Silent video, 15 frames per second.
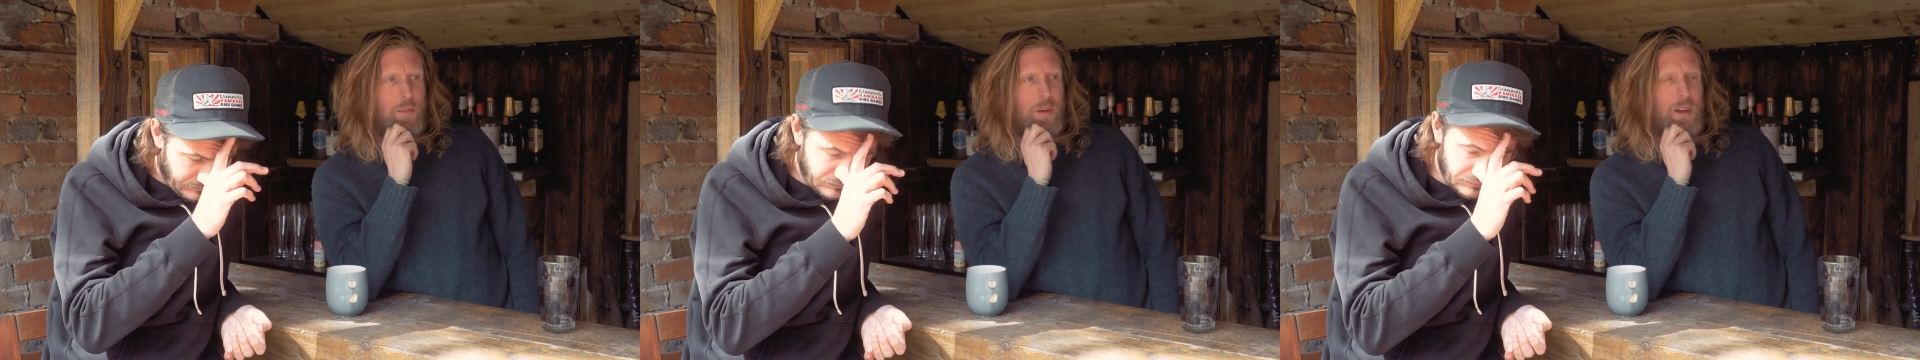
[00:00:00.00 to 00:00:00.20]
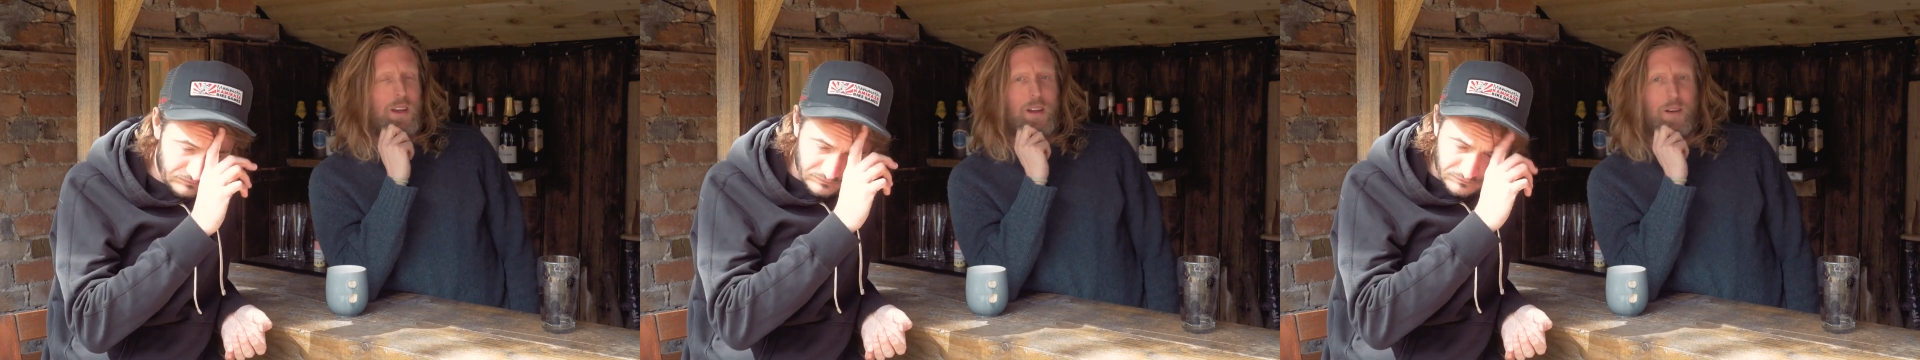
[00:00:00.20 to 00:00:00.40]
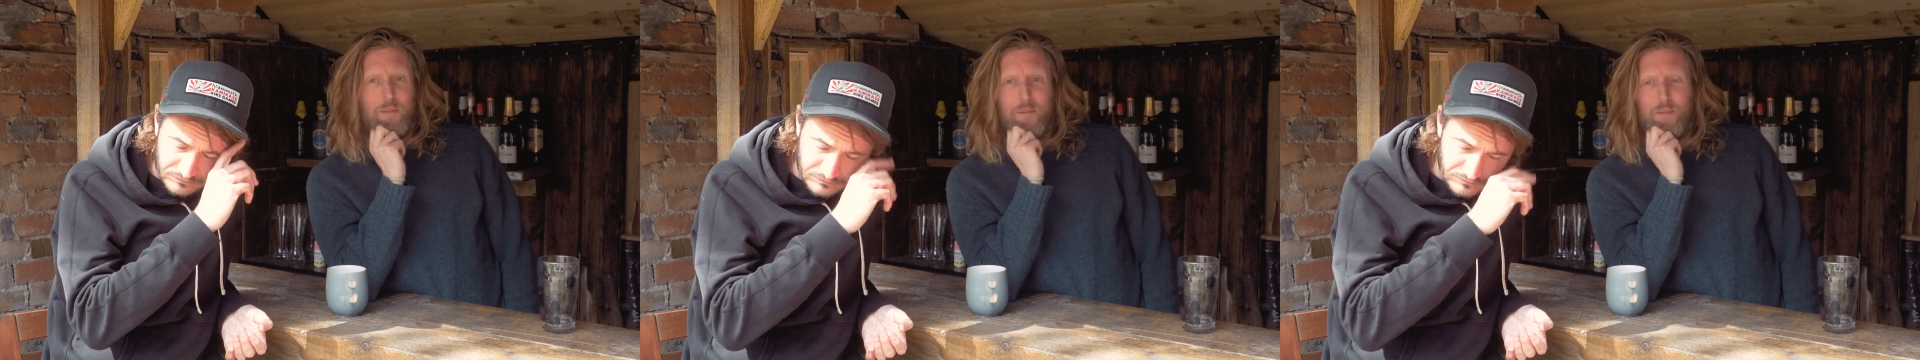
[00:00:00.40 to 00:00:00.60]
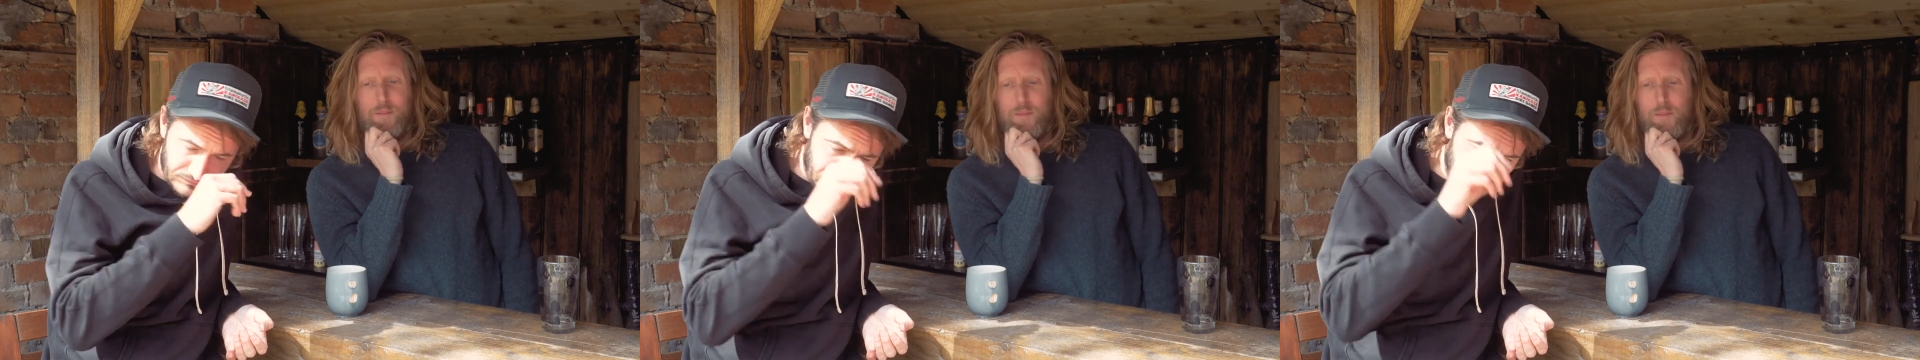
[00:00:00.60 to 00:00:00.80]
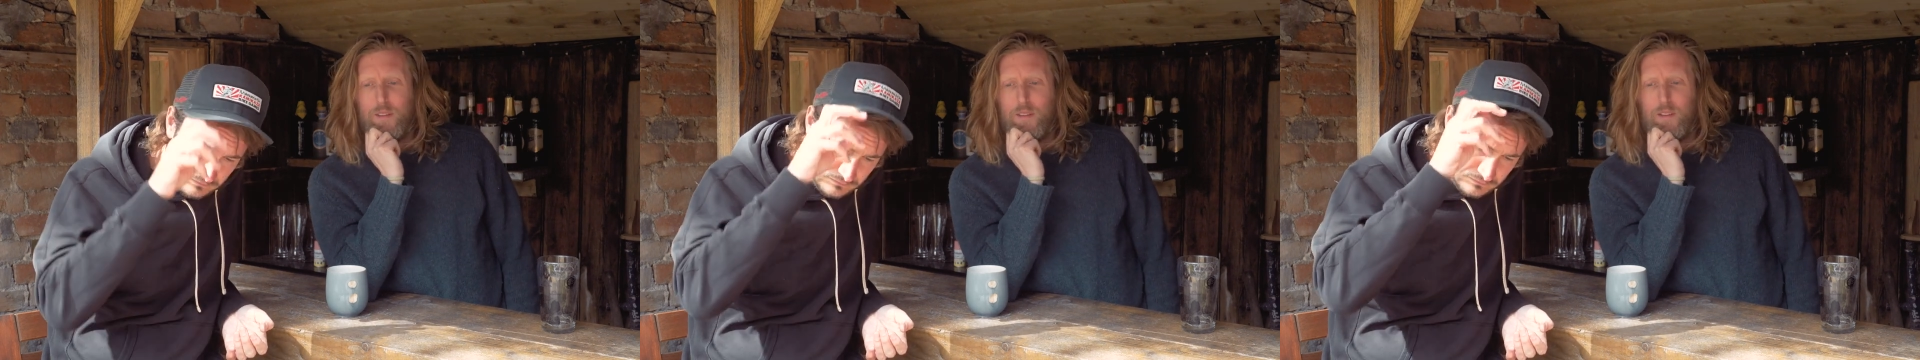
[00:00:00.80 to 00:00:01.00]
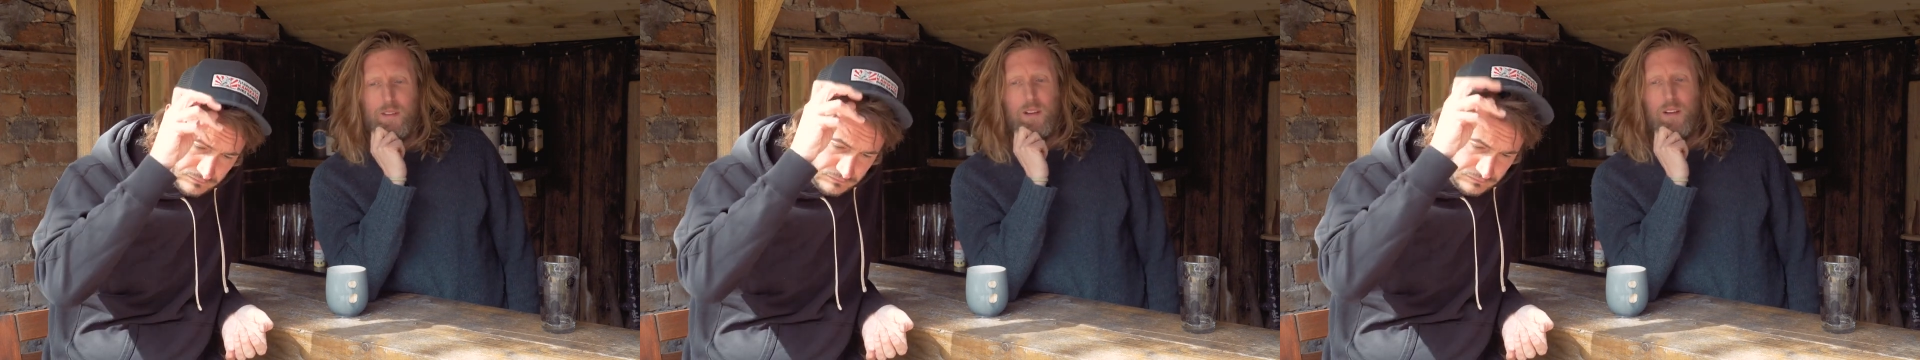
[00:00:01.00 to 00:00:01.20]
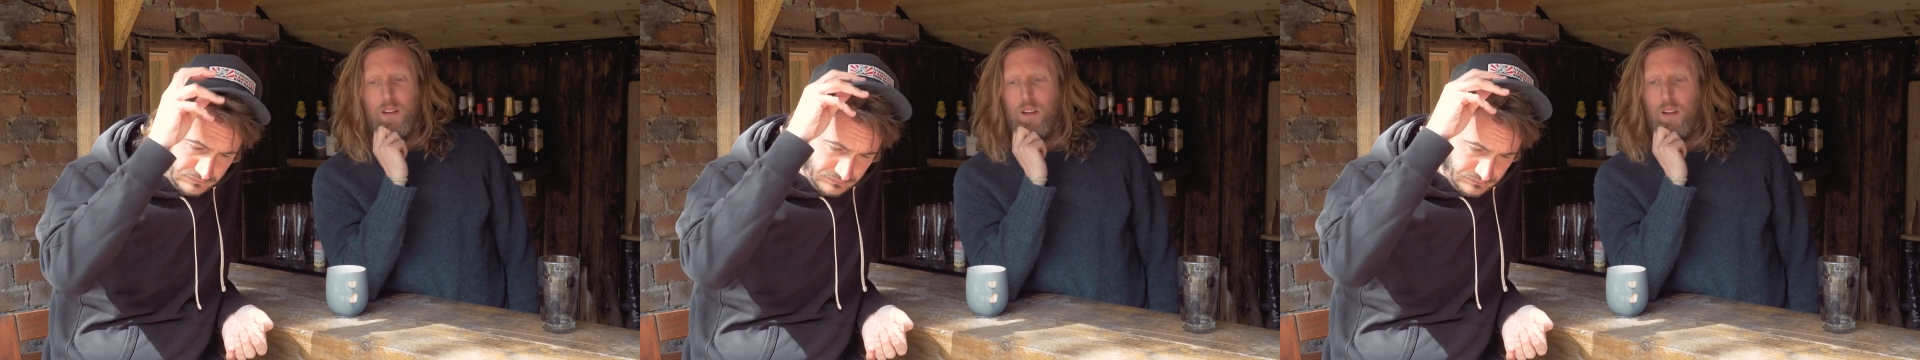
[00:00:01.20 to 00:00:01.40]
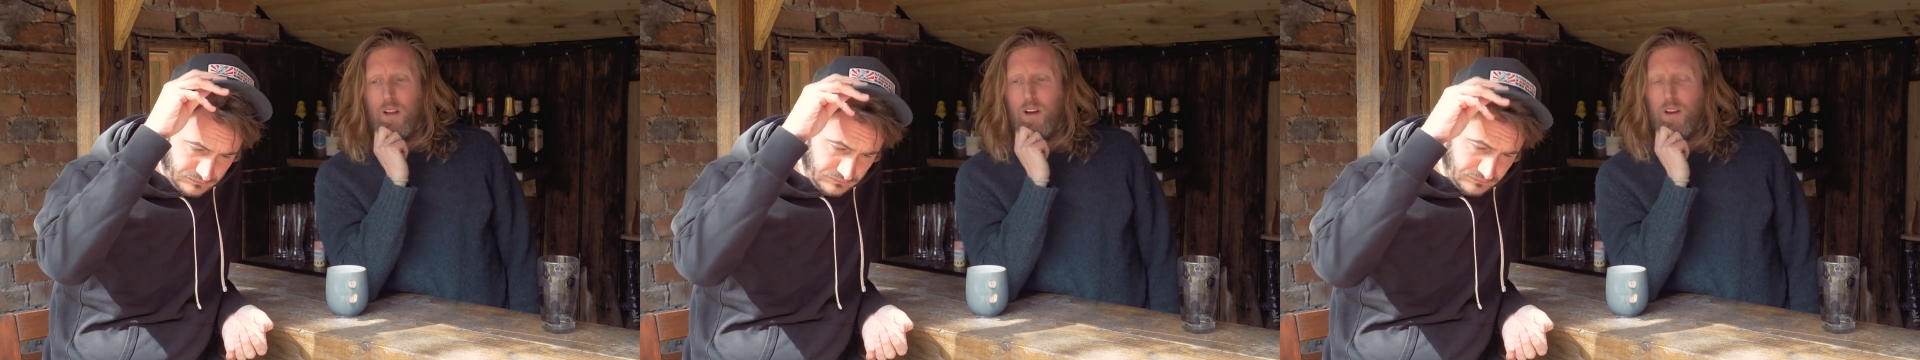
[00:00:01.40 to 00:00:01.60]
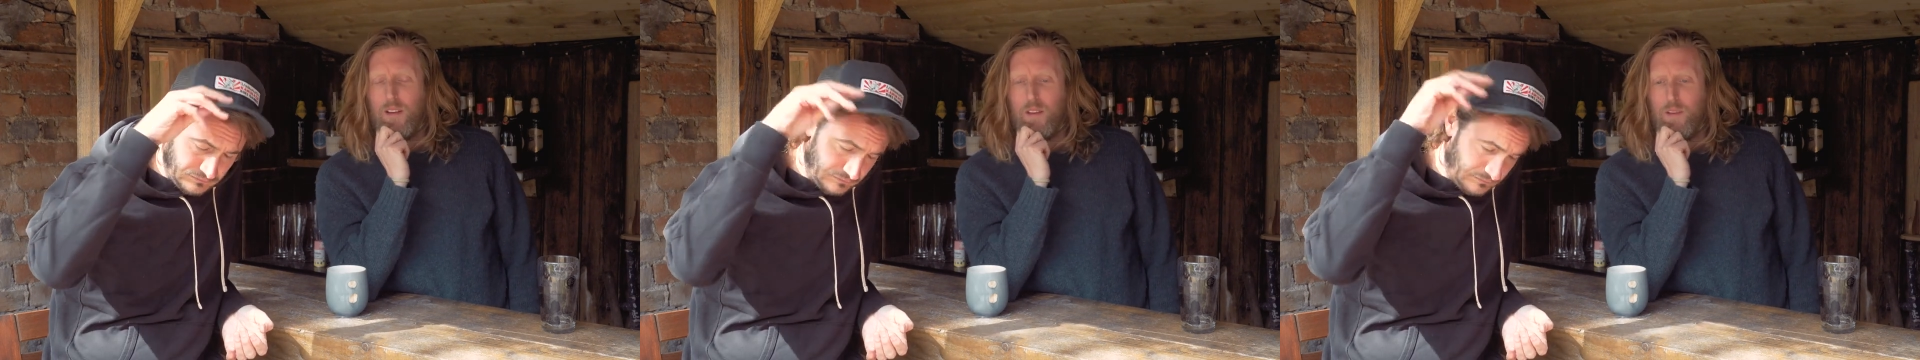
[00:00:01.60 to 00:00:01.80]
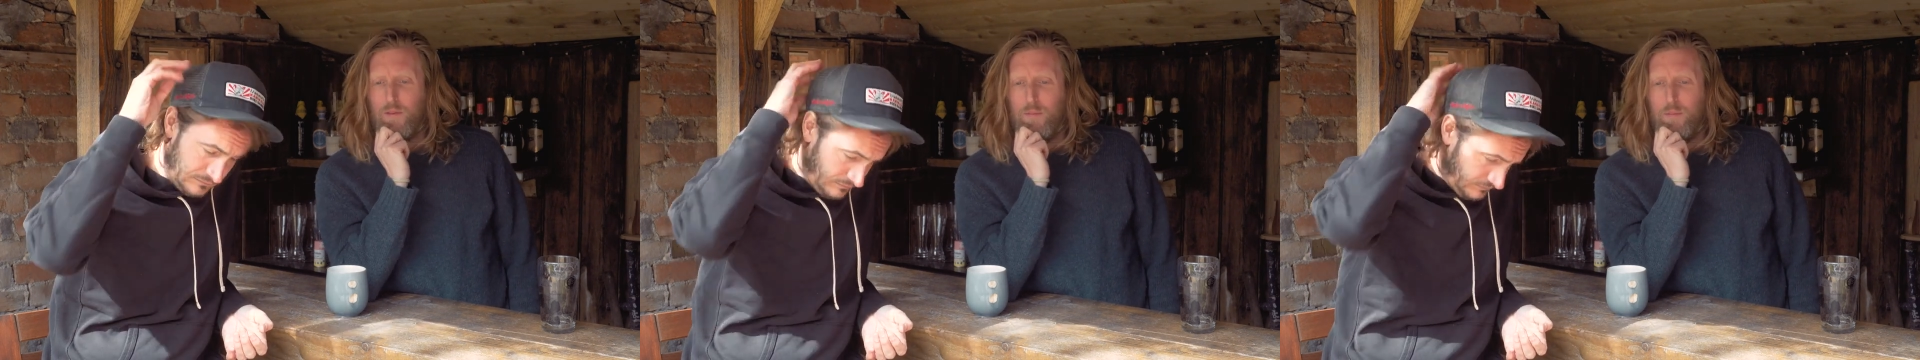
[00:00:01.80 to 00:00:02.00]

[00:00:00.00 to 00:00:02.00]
Speaker 1: be a, a, a live